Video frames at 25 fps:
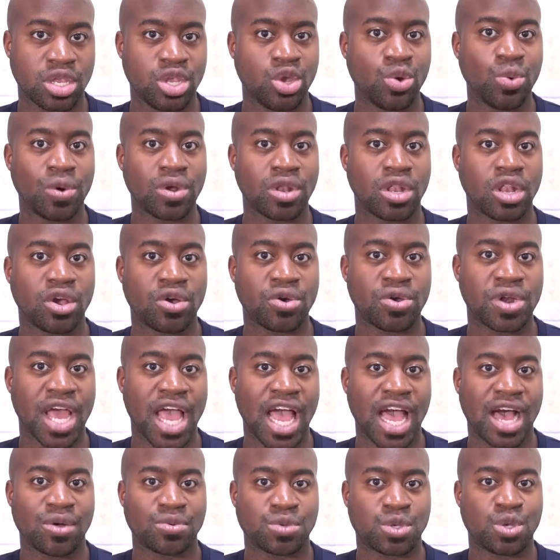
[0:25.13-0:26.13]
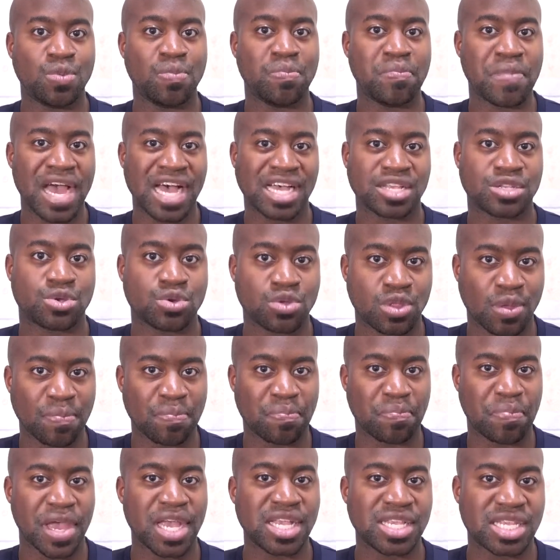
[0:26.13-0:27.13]
you will learn how to master the
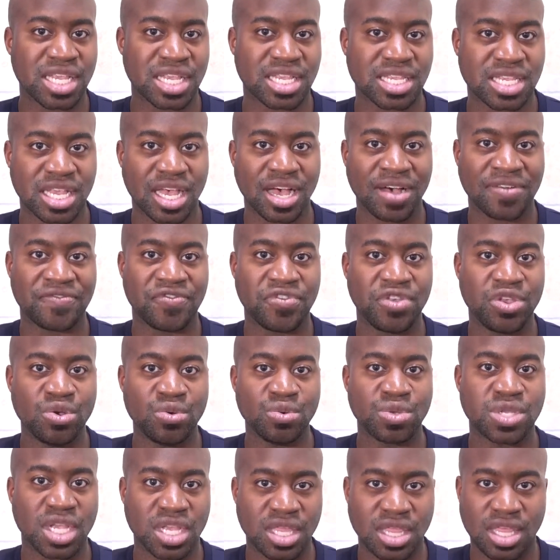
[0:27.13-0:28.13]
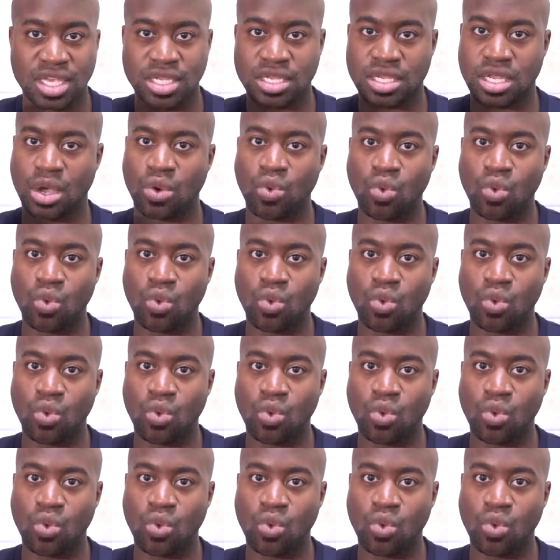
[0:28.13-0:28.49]
basics of using this